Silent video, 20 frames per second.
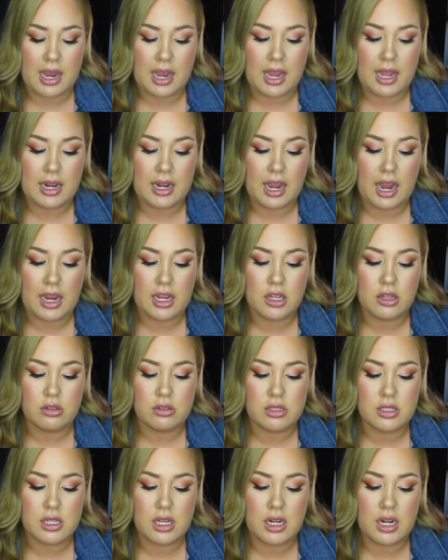And I
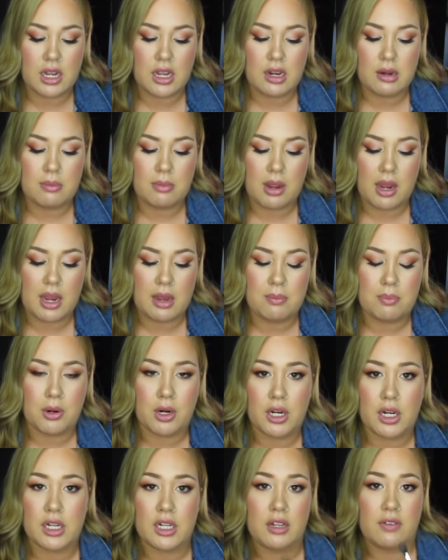used it in my
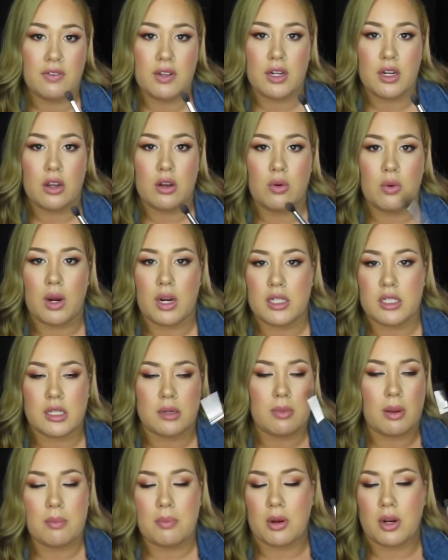burgundy video where I
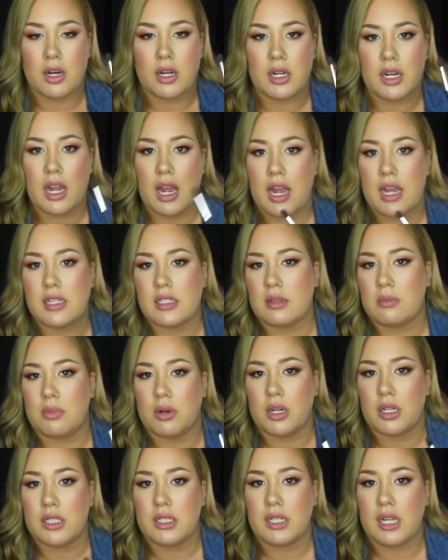did my burgundy eyes and
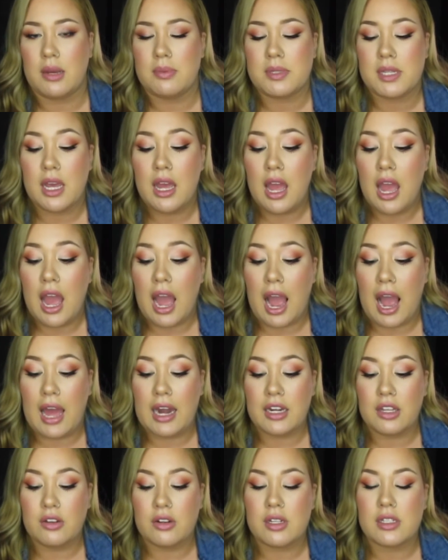burgundy lips,
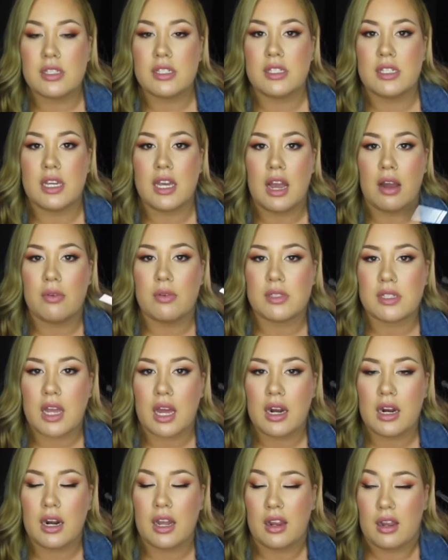and you could see I was
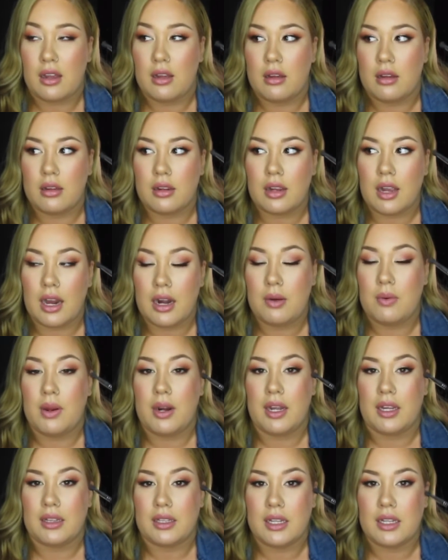kind of
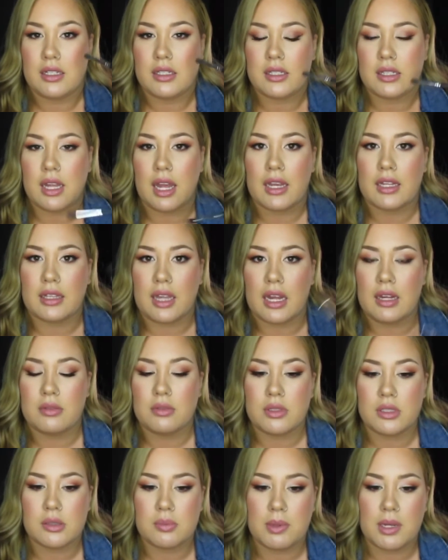went like this, like that
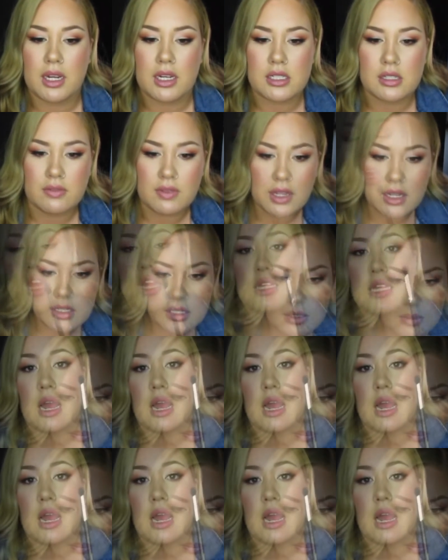was because of this.